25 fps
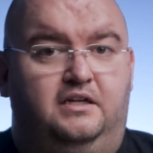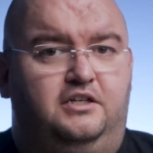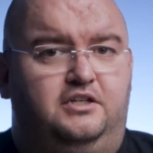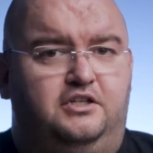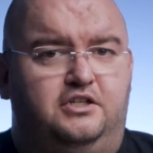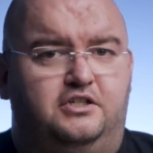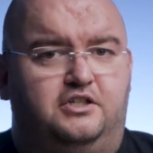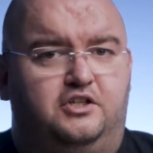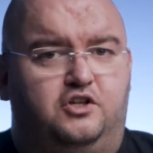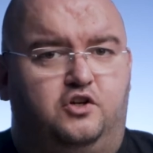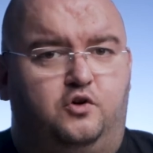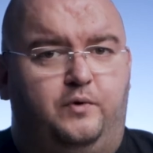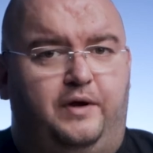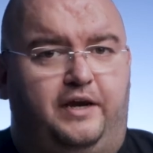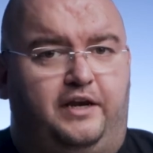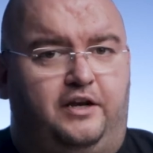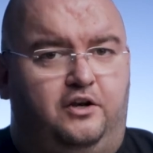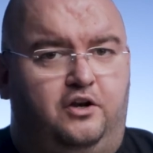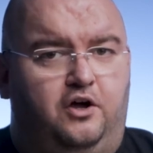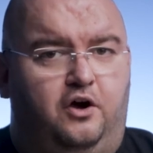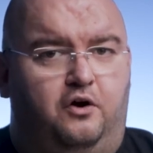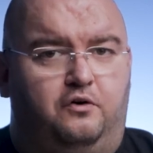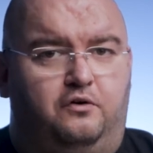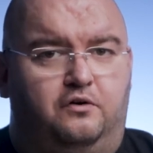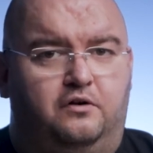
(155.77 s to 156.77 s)
Just a quick
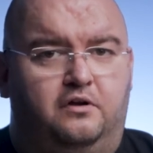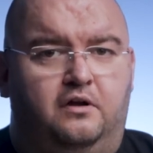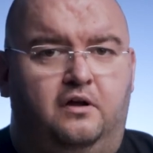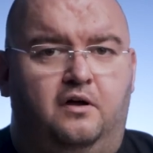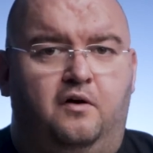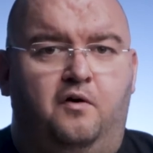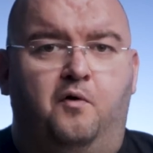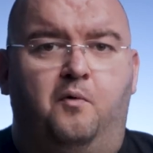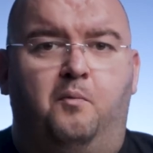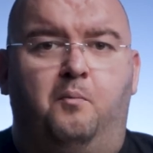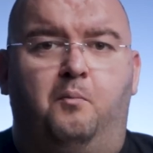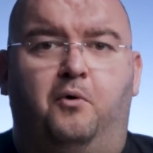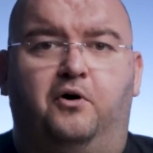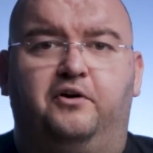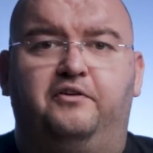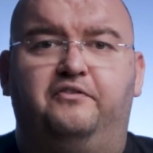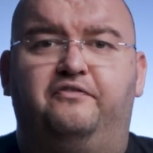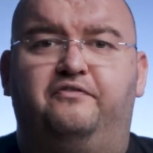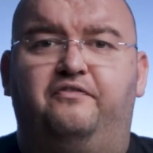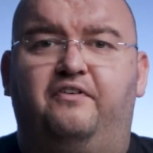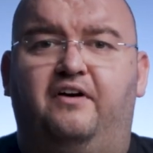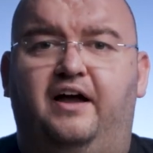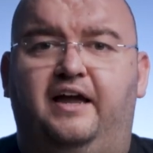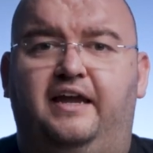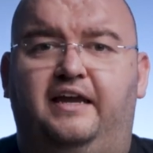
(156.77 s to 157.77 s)
note,
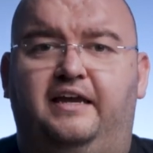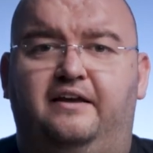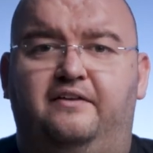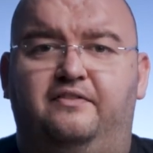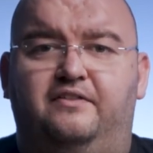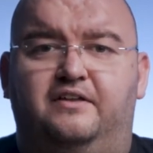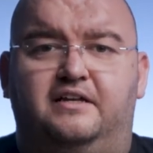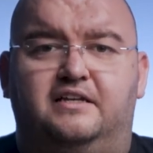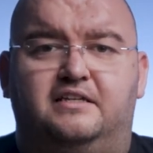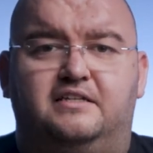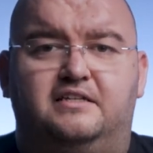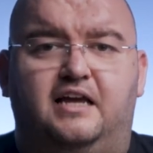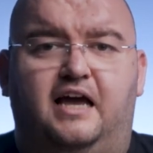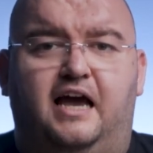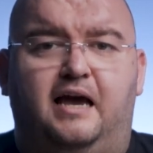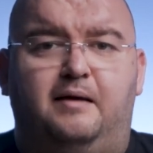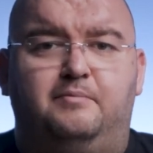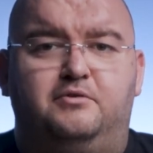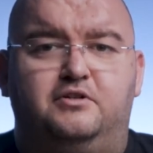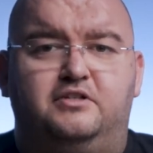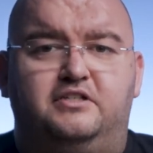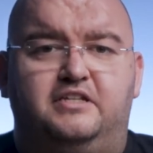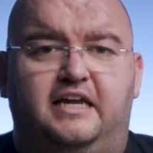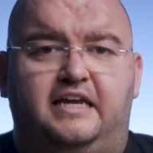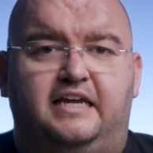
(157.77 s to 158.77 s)
Modifying the time
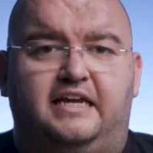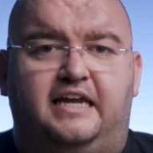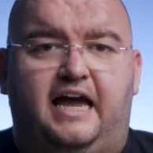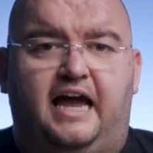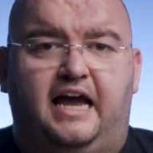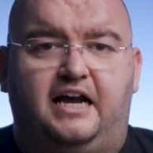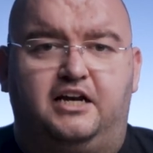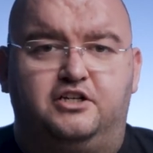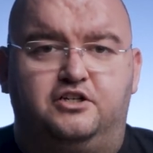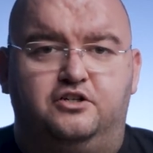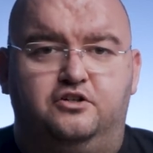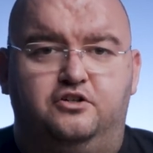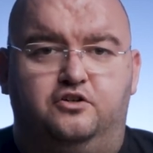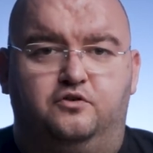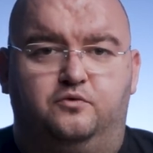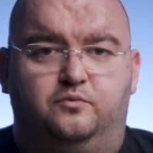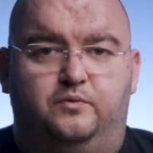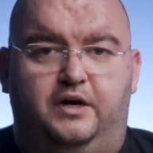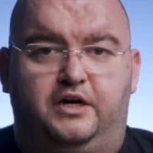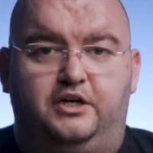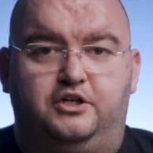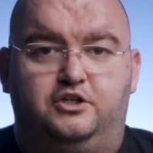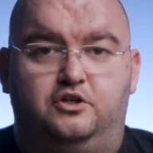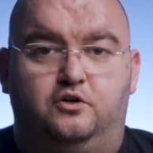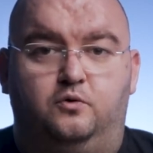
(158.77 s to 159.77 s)
to take action
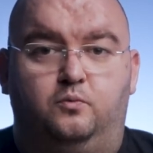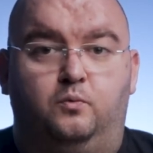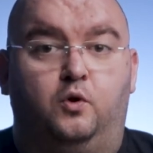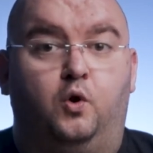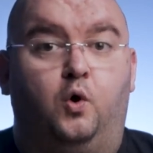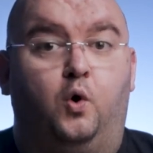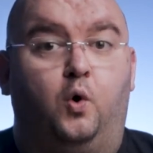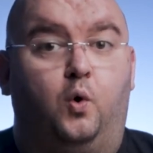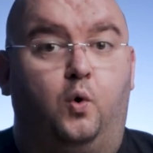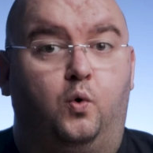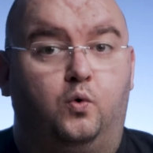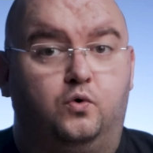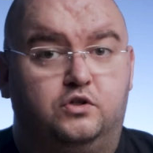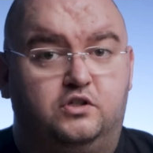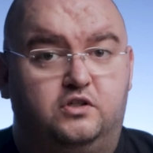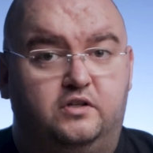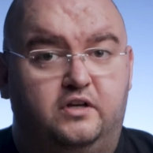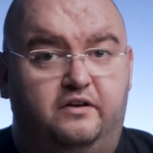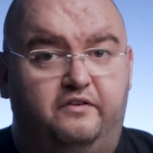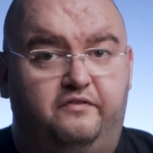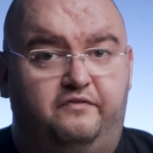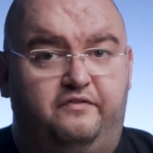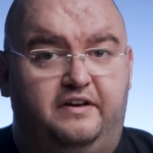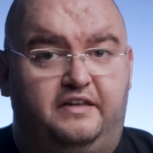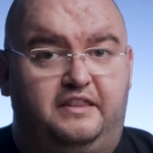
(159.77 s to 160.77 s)
duration will also
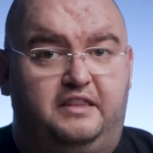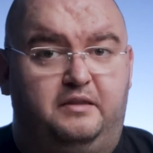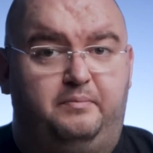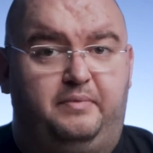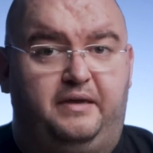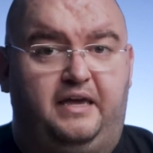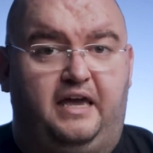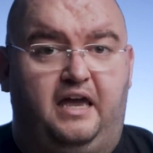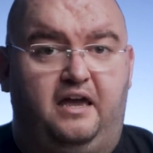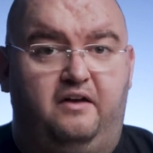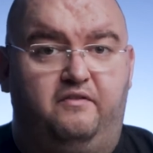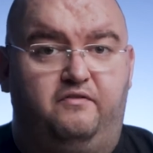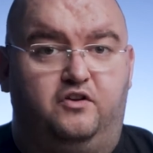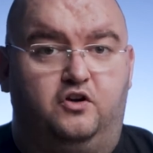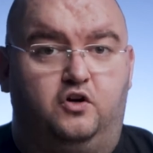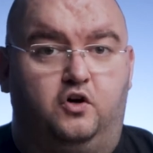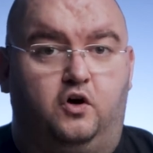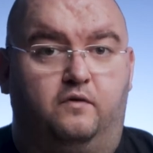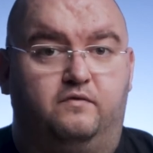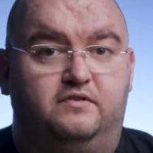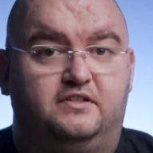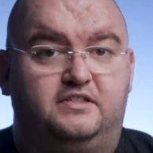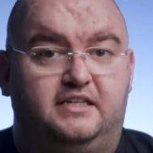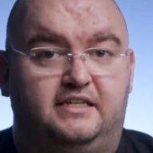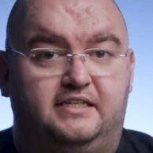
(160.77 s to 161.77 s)
affect the behavior
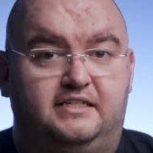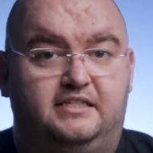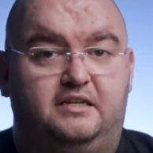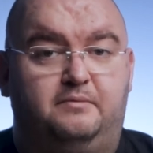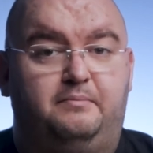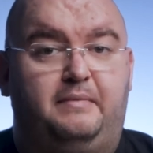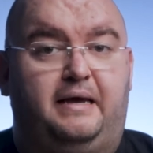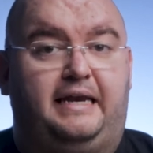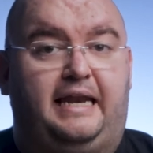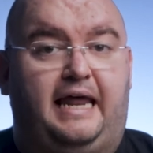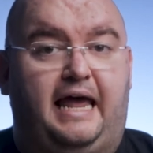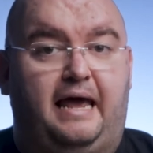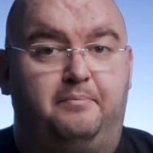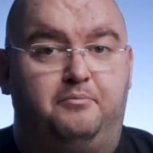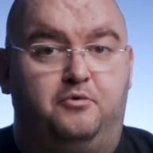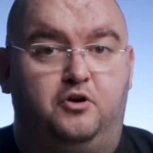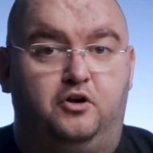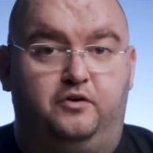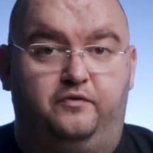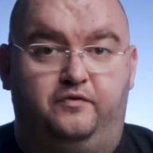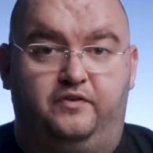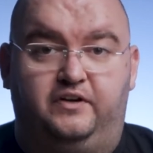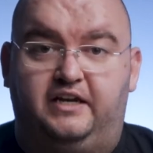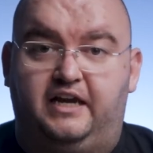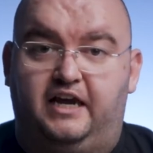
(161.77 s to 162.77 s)
of system and app
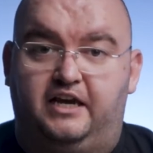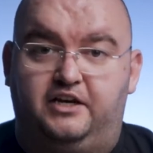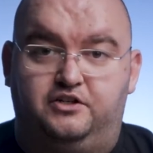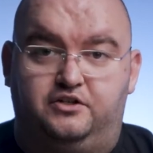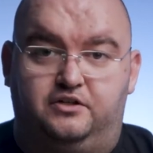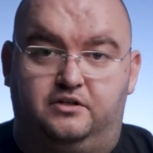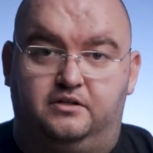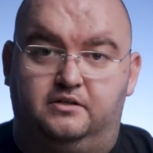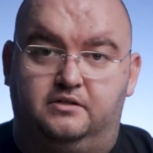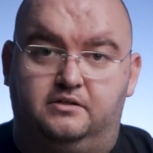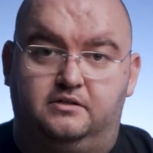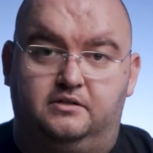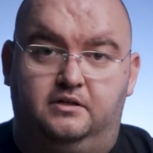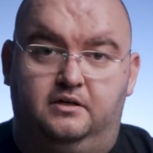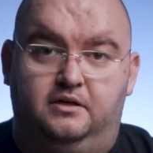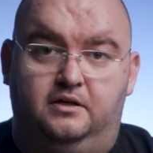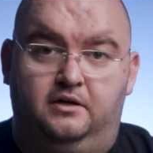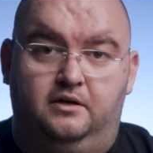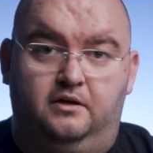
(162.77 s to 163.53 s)
notifications.